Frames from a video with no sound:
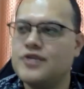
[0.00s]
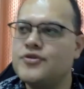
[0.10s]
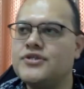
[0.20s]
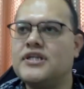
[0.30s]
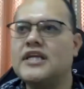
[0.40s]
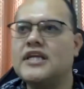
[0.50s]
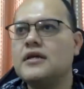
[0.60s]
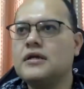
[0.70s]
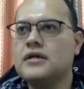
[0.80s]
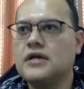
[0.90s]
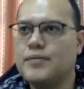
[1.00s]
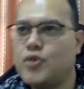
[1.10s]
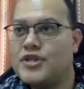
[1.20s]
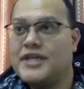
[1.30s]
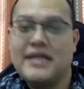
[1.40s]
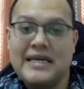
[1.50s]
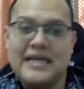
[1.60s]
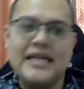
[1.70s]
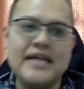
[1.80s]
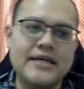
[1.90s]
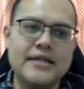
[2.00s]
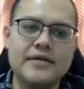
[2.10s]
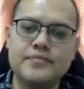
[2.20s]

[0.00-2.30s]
usually politically connected.